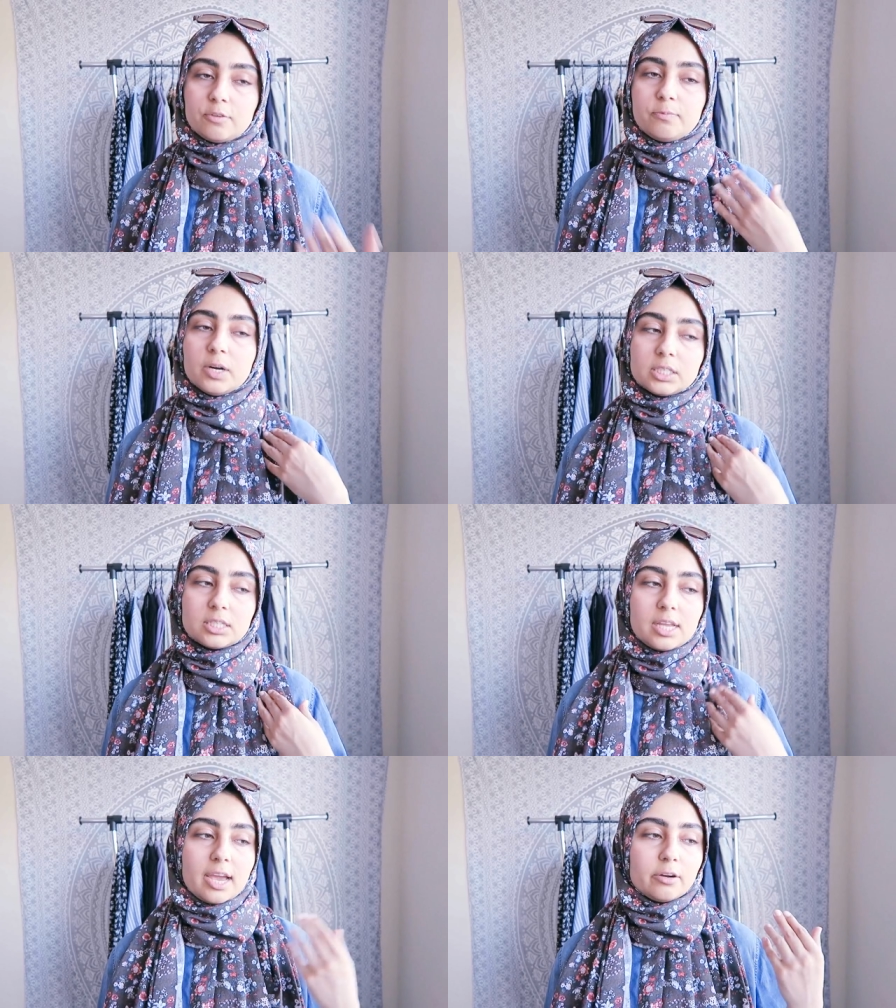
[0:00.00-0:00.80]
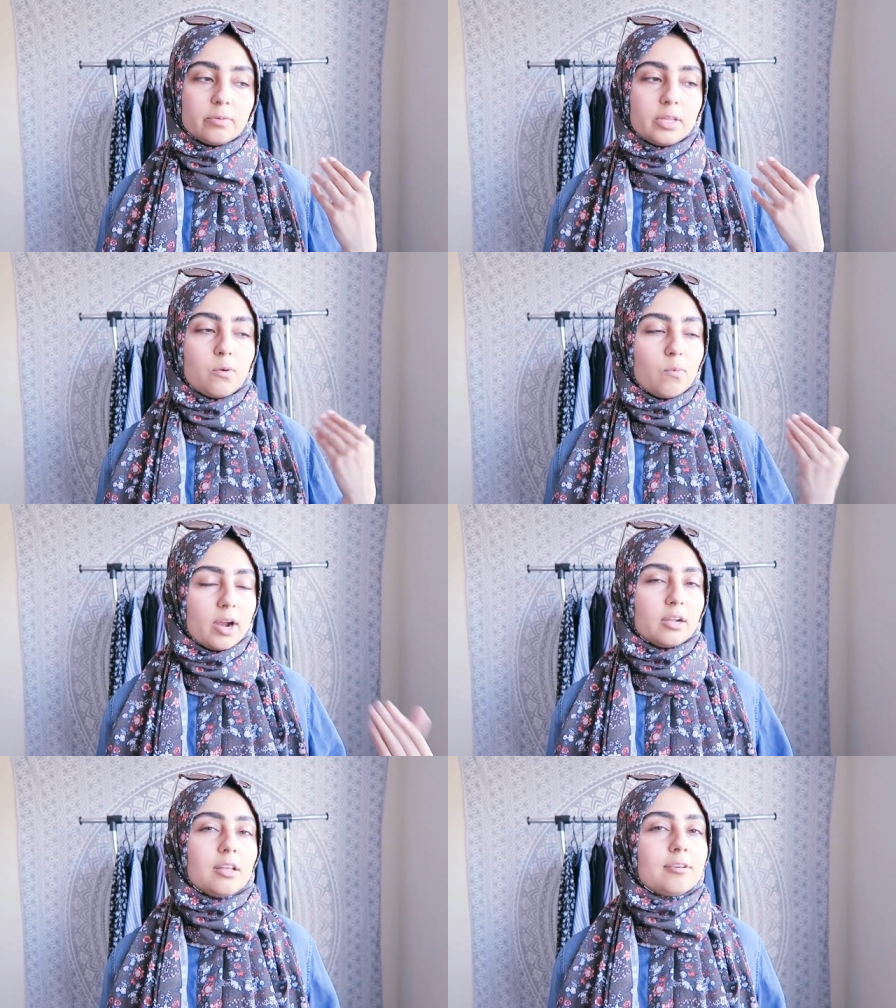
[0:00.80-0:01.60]
So personally, I don't really
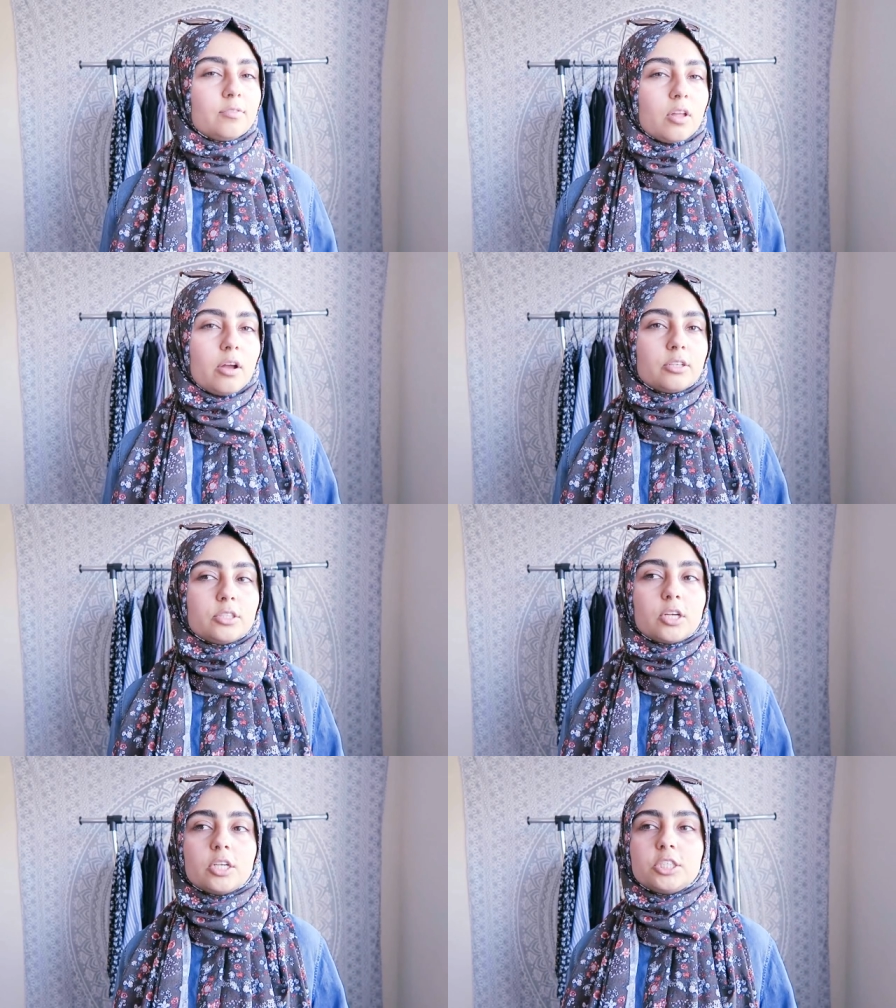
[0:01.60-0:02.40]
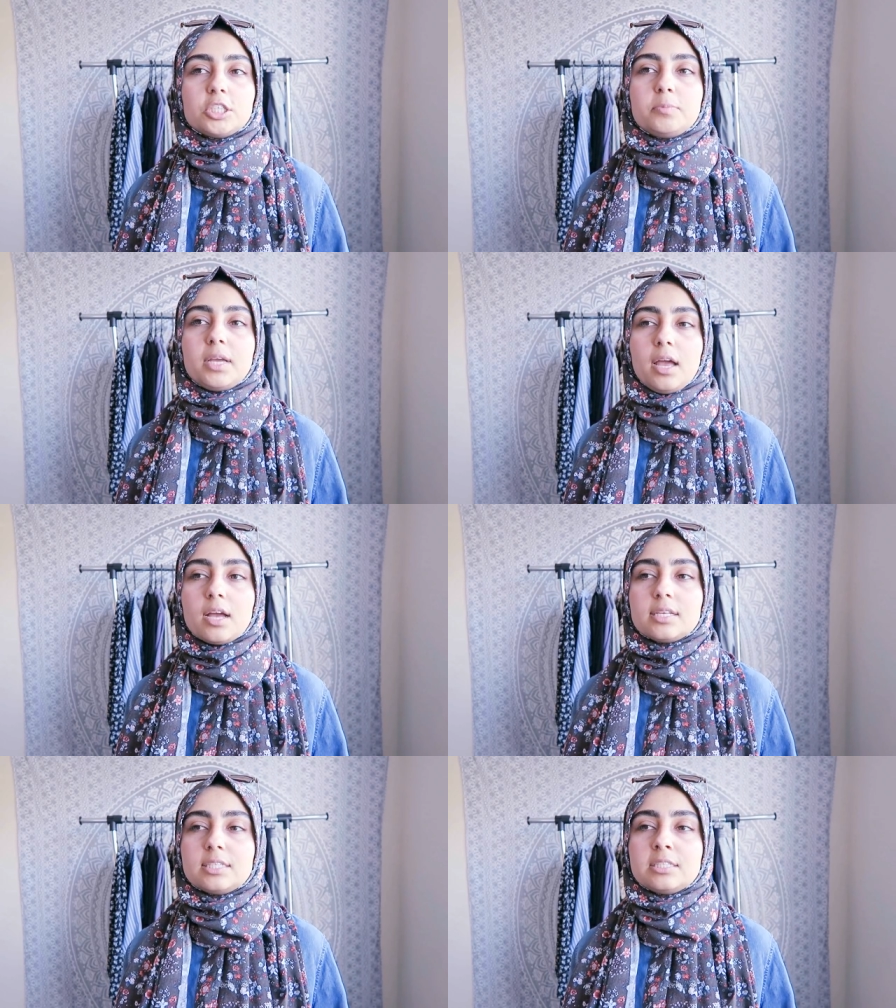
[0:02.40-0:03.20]
wear a lot of long skirts just
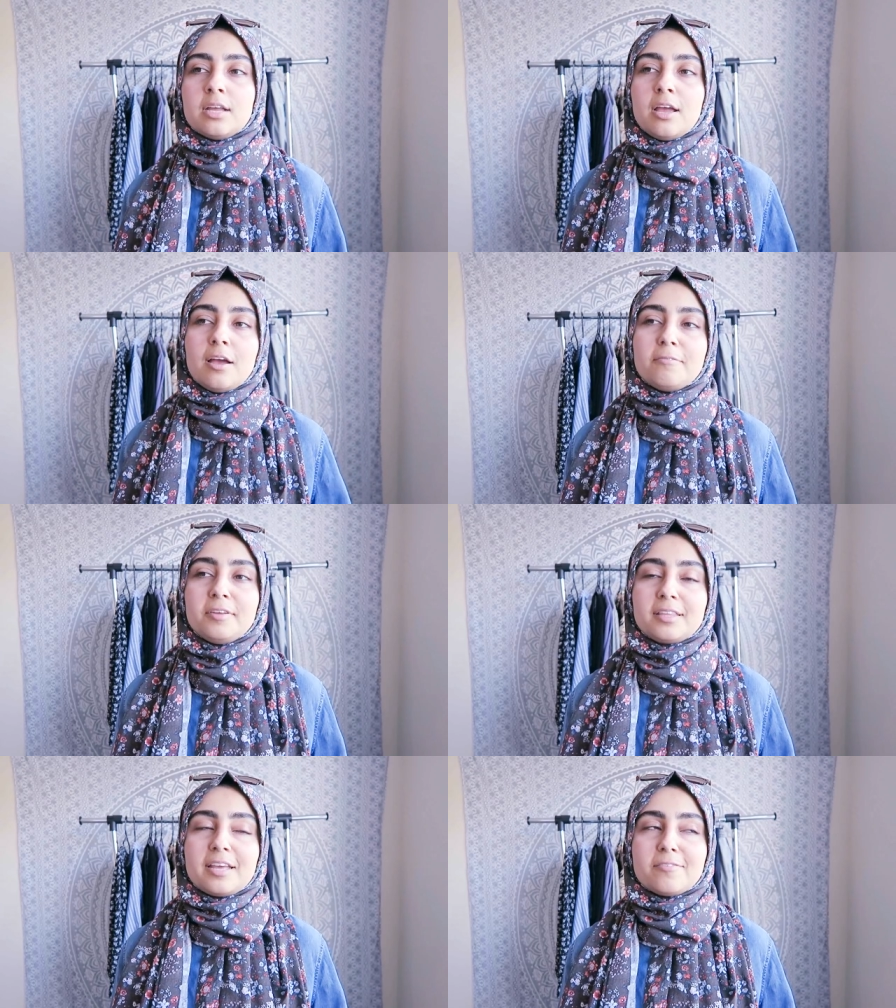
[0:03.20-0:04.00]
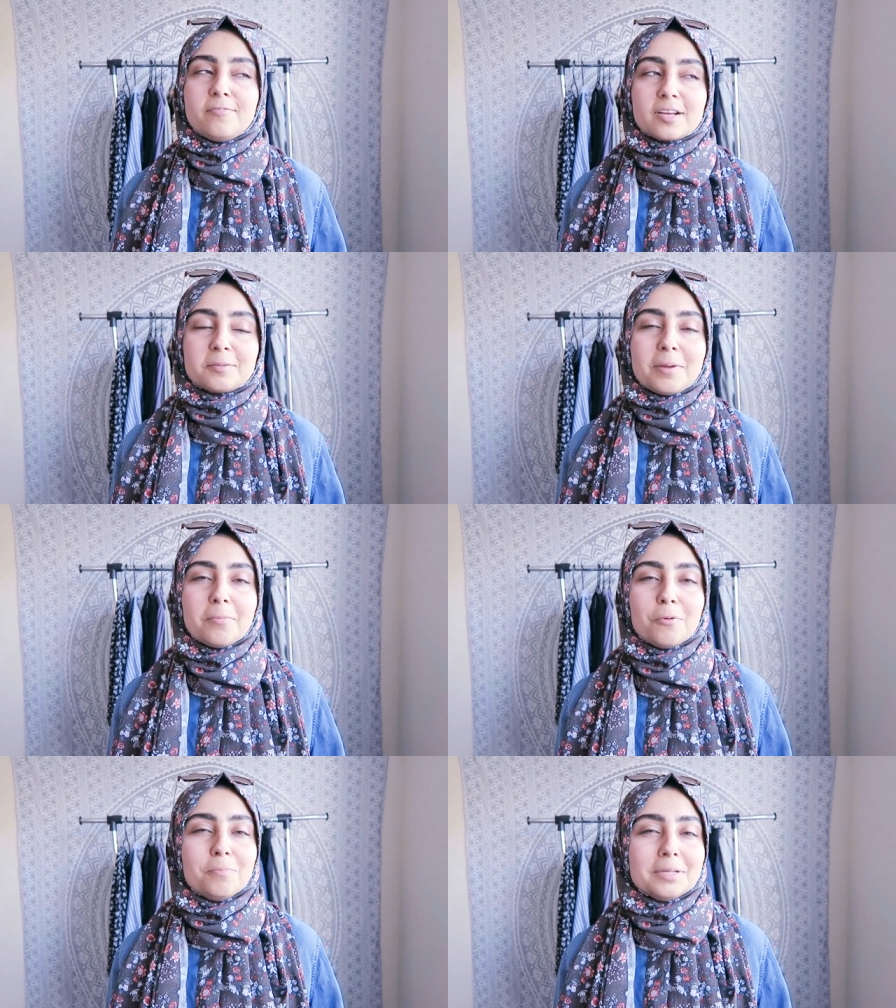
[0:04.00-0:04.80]
because I feel like they affect my
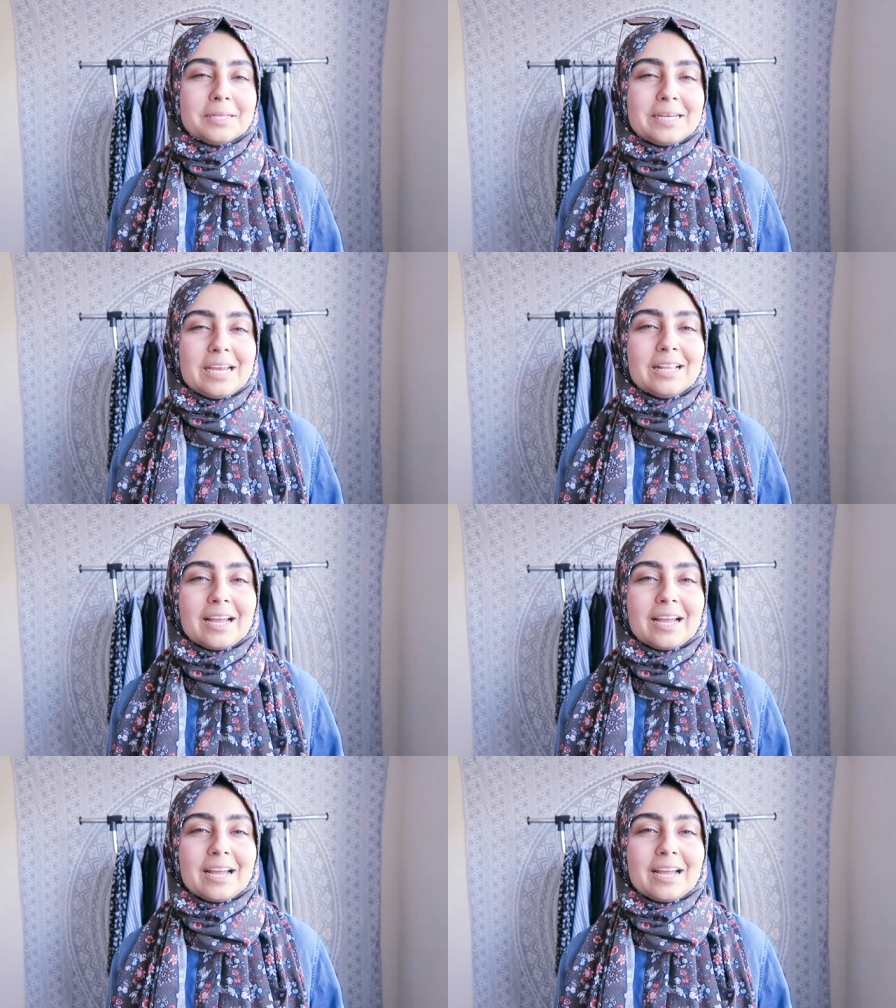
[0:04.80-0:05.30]
mobility.